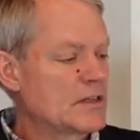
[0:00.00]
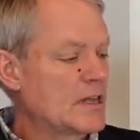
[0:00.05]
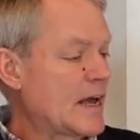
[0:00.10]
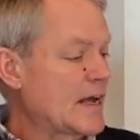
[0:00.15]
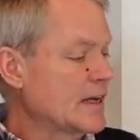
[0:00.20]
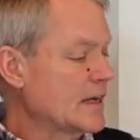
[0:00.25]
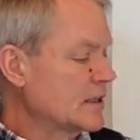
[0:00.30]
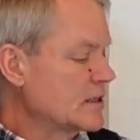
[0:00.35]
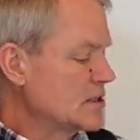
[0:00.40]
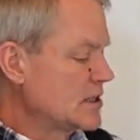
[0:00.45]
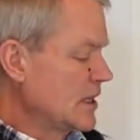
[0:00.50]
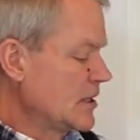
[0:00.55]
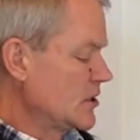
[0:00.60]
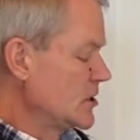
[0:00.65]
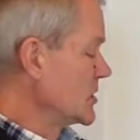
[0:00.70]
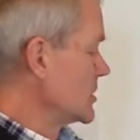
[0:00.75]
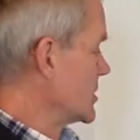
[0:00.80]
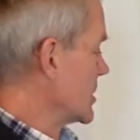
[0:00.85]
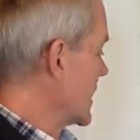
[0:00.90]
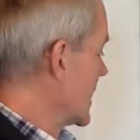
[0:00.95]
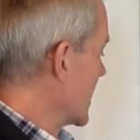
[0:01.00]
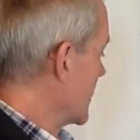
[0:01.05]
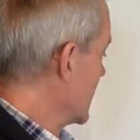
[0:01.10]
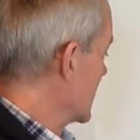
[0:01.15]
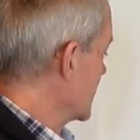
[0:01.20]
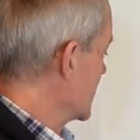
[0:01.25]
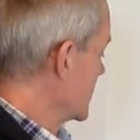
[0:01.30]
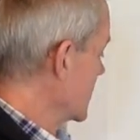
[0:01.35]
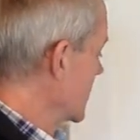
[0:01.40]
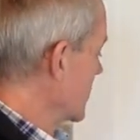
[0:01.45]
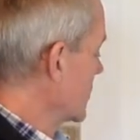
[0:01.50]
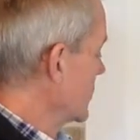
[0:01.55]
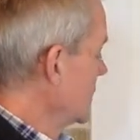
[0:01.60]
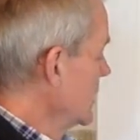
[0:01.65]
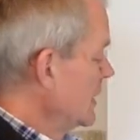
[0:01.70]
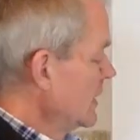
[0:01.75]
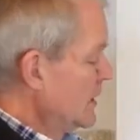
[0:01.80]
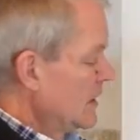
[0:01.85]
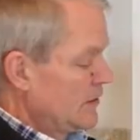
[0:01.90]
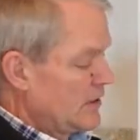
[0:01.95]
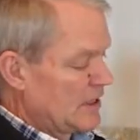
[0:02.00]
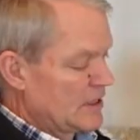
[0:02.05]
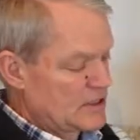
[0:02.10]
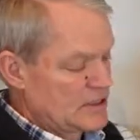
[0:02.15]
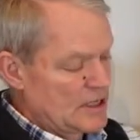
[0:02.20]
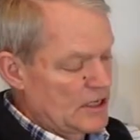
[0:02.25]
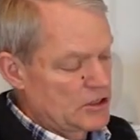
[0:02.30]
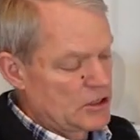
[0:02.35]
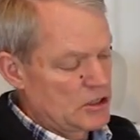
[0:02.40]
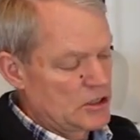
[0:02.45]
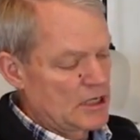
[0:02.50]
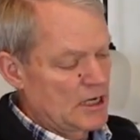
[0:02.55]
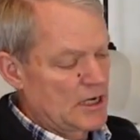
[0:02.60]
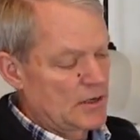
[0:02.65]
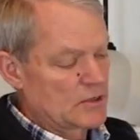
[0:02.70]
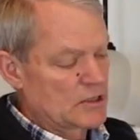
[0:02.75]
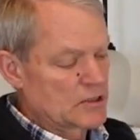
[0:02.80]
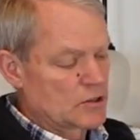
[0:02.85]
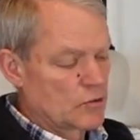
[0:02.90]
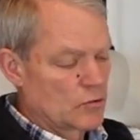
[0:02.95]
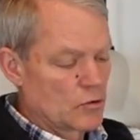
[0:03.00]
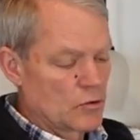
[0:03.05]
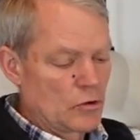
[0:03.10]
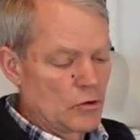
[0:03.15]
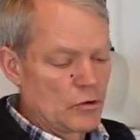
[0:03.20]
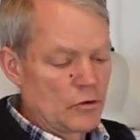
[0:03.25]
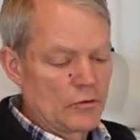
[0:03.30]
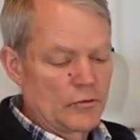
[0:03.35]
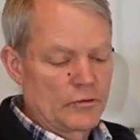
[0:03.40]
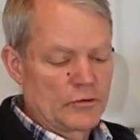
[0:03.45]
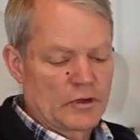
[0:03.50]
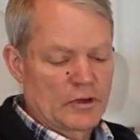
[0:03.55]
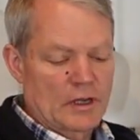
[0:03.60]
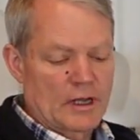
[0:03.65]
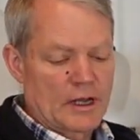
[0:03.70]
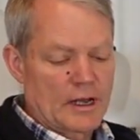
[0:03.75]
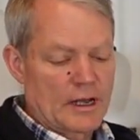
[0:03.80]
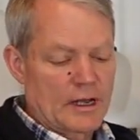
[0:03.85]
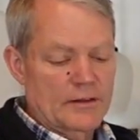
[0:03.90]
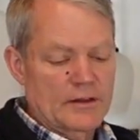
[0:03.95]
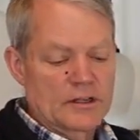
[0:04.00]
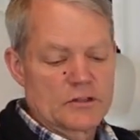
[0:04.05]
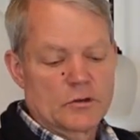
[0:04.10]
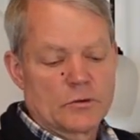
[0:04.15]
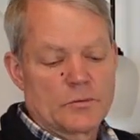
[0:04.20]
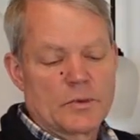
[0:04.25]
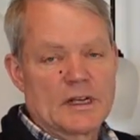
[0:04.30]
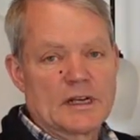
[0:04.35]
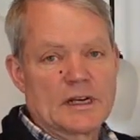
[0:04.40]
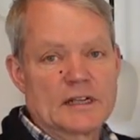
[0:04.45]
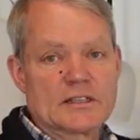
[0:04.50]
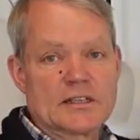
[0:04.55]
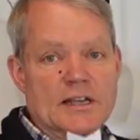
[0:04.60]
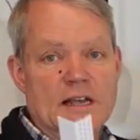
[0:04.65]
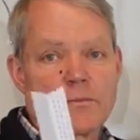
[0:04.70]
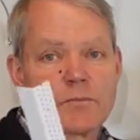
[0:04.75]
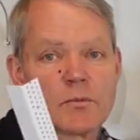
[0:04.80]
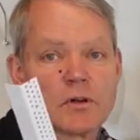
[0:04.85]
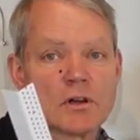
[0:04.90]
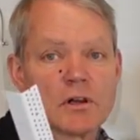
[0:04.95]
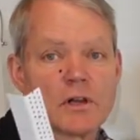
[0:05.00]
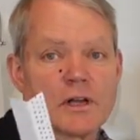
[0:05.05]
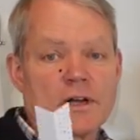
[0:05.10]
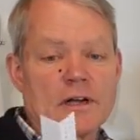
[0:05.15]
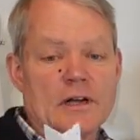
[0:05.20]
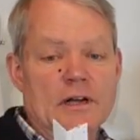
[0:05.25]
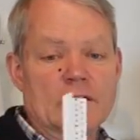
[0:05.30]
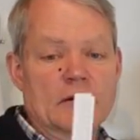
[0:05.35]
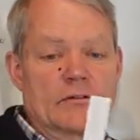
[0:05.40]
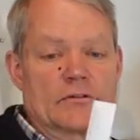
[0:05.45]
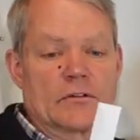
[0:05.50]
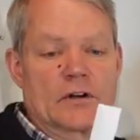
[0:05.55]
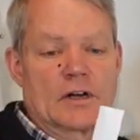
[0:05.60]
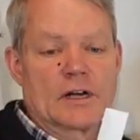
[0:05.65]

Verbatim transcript: of that extension jamb. And so the extension jamb is grooved. Uh, this would be an example of